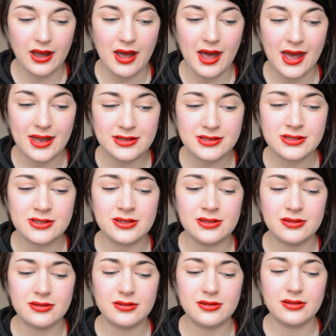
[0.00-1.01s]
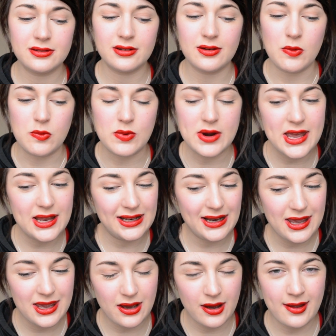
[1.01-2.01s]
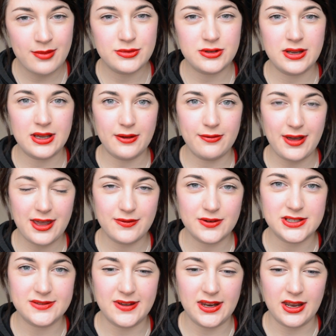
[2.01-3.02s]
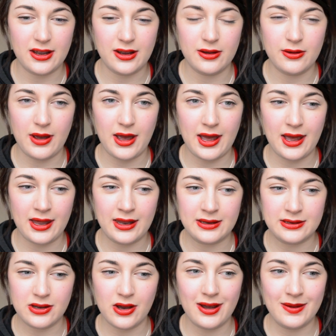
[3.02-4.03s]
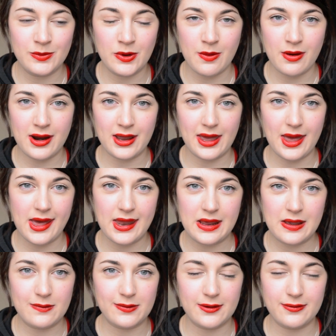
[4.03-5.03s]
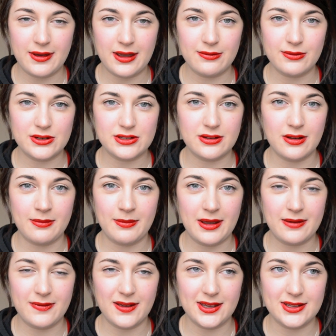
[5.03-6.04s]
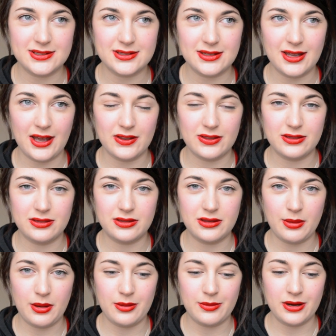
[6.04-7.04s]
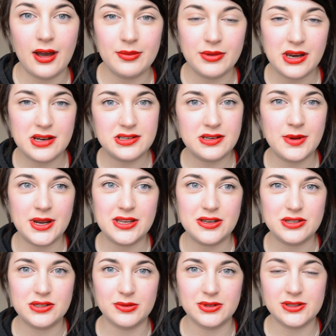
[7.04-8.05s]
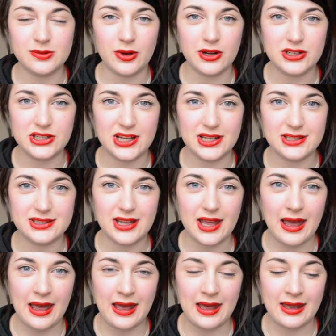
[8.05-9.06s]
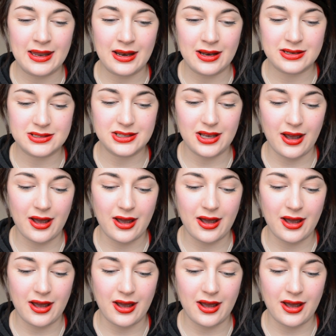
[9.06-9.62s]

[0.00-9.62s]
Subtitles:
and weirdly, I'm doing a favourites video and I'm not wearing any of the favourites on my face at the moment. I'm going to do my usual swatches and